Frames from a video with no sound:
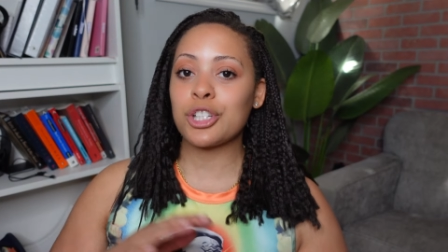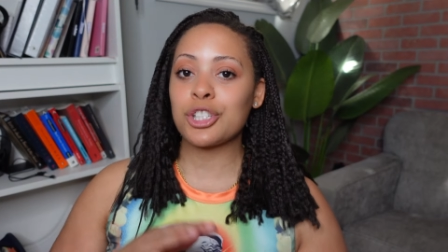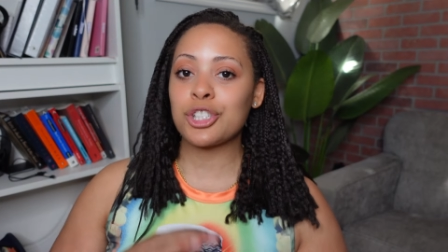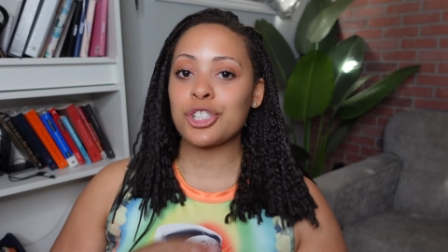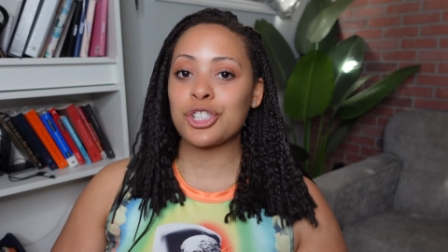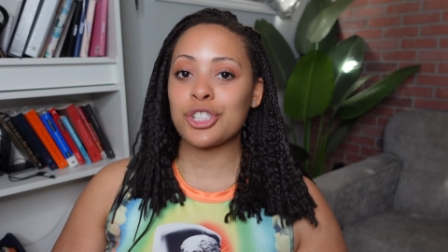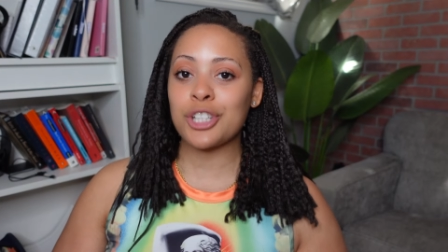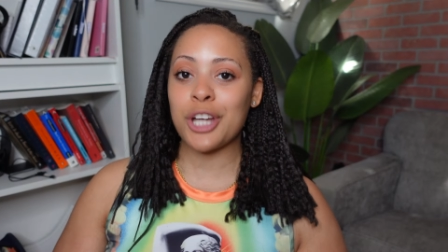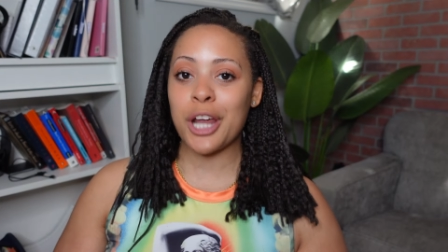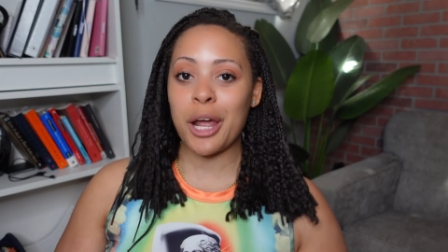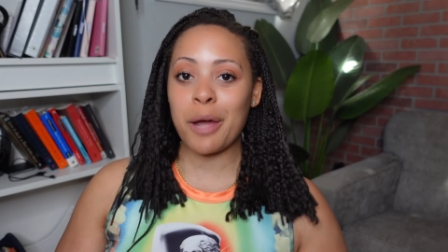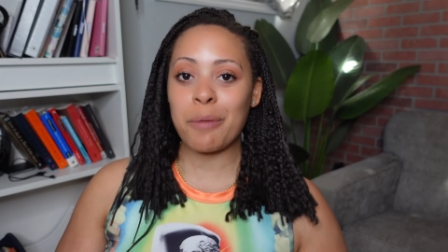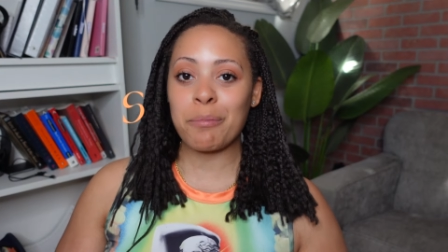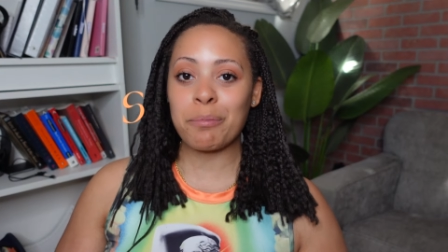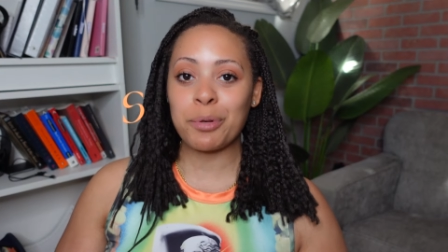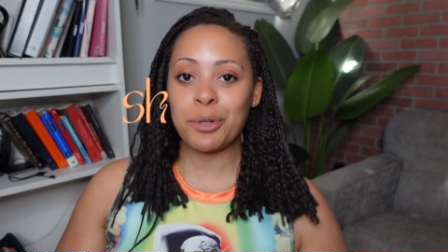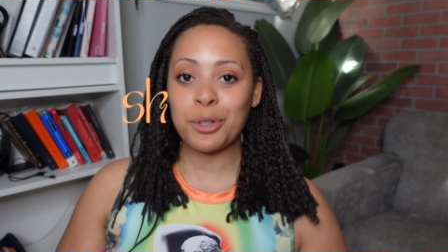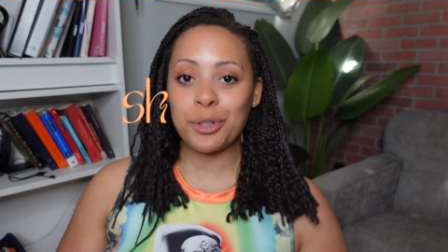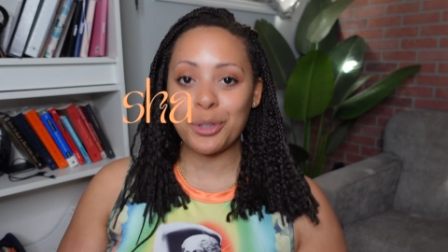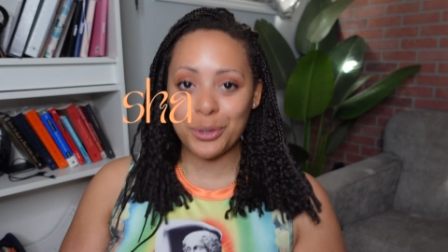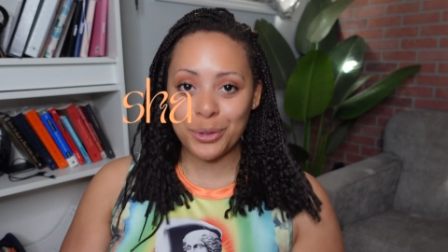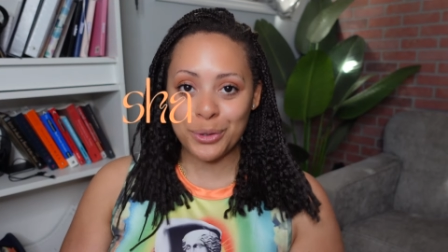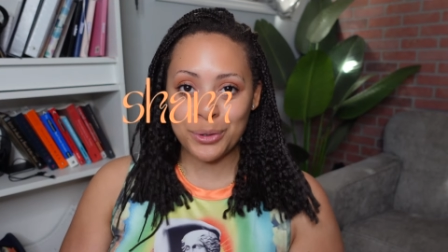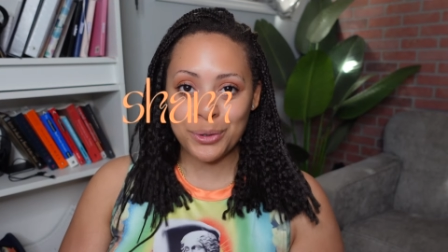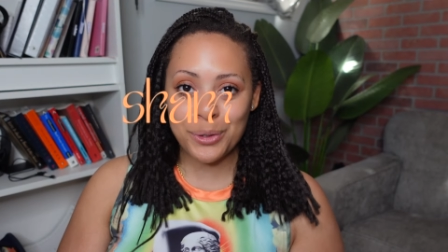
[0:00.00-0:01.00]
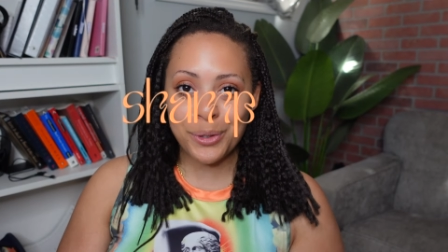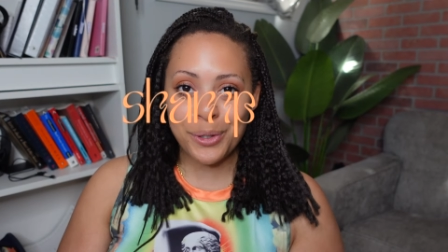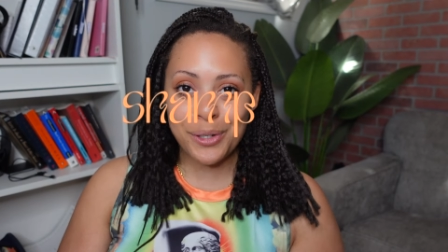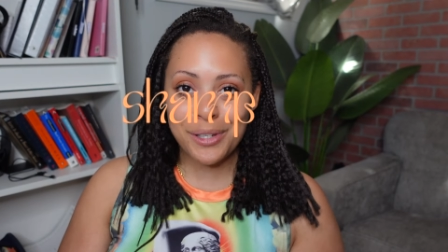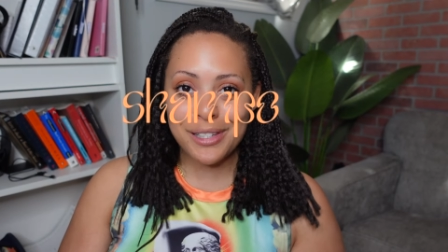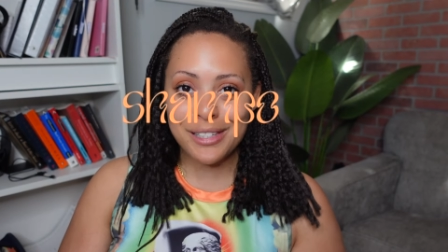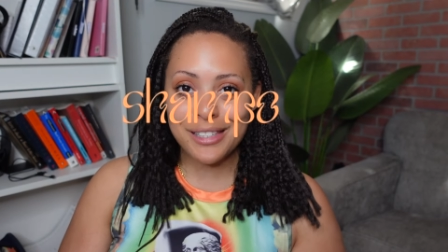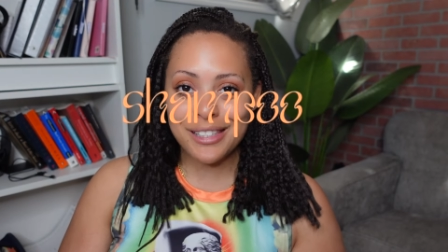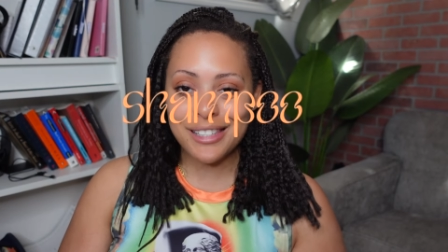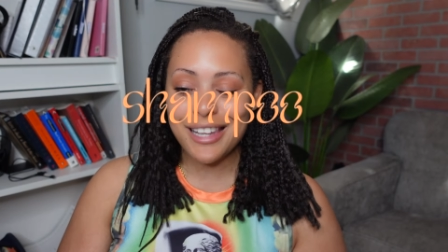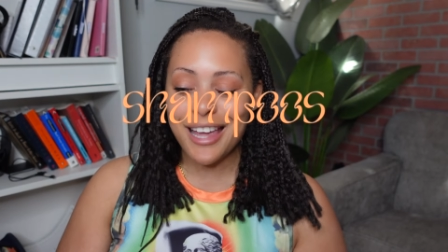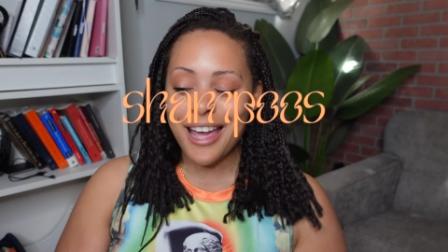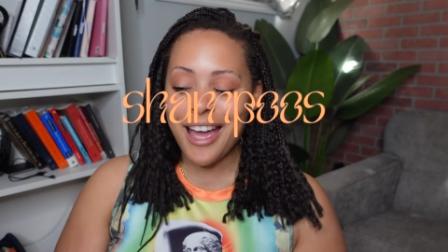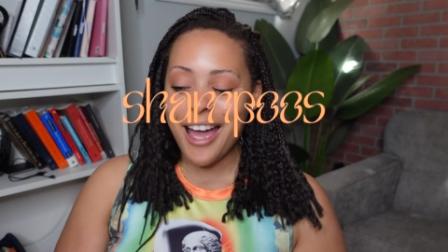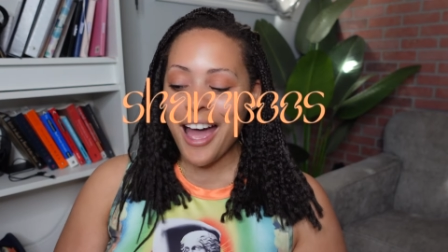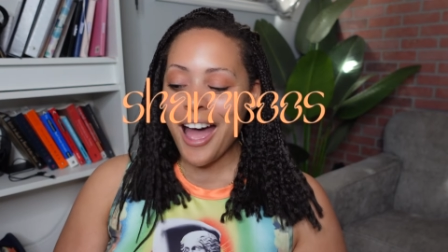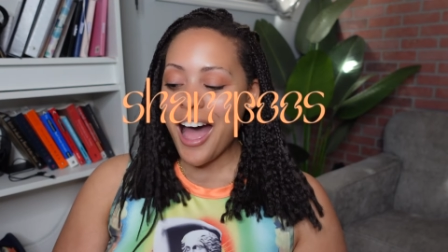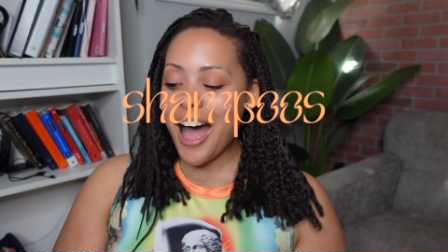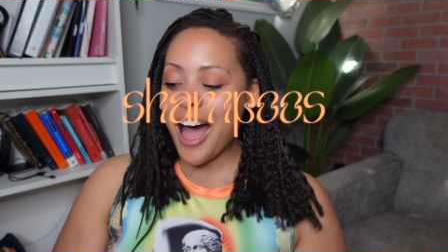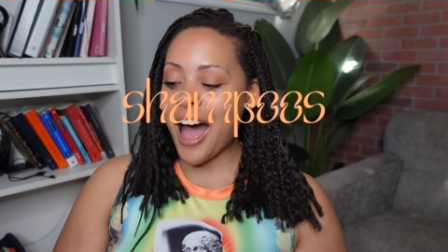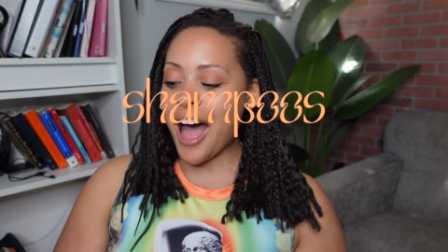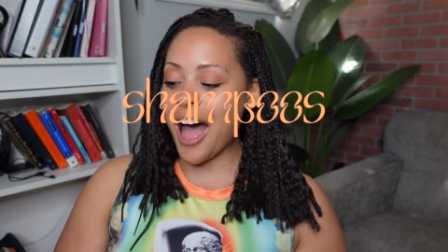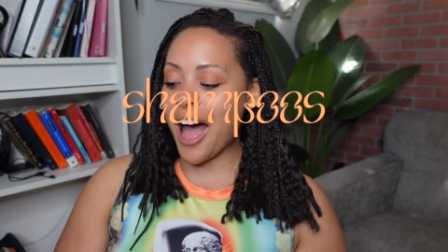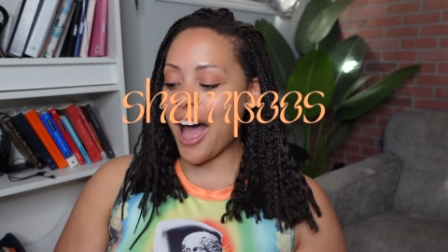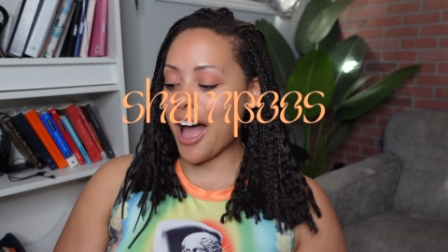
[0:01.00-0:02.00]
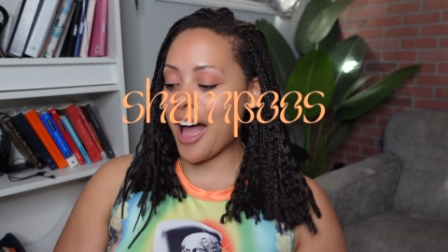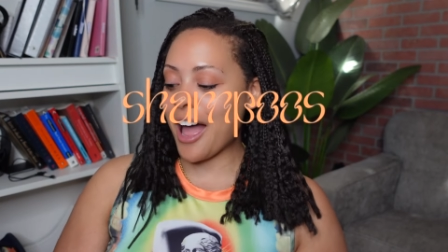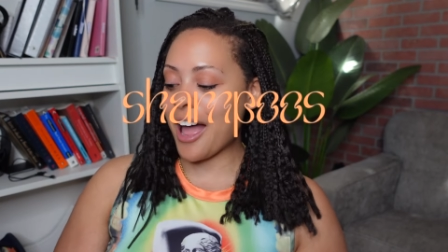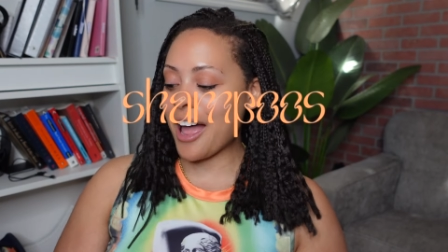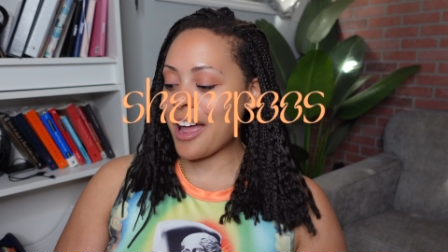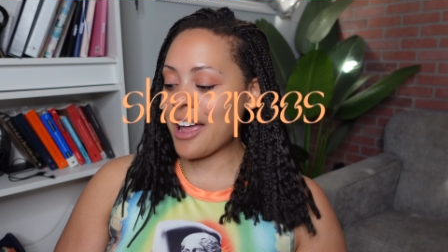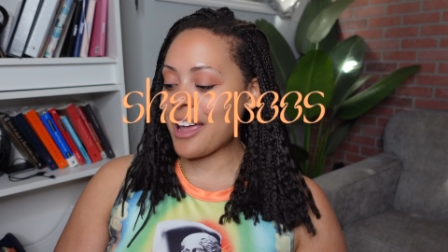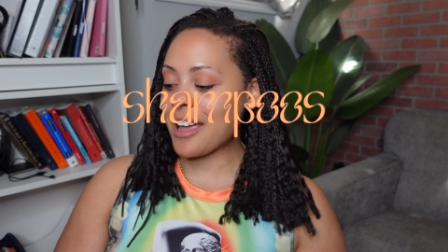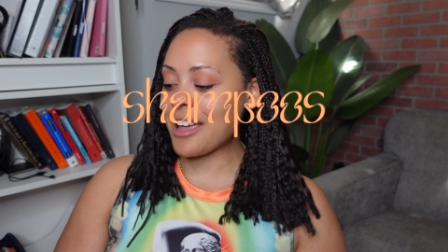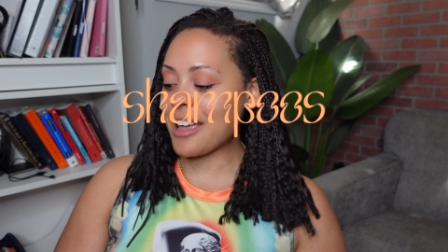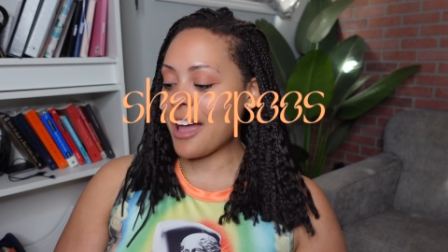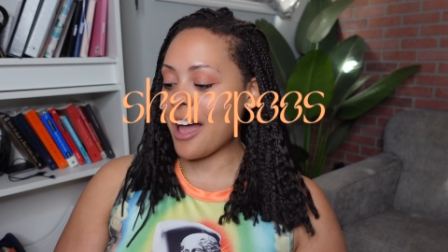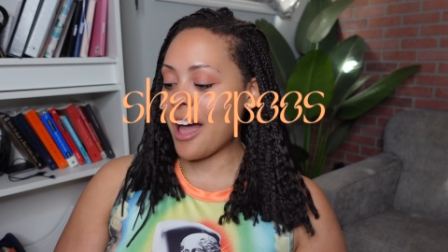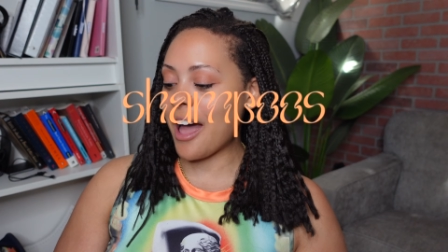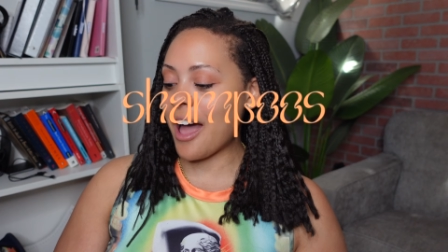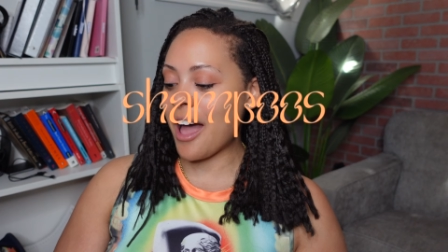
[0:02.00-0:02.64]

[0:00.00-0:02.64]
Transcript: shampoos. I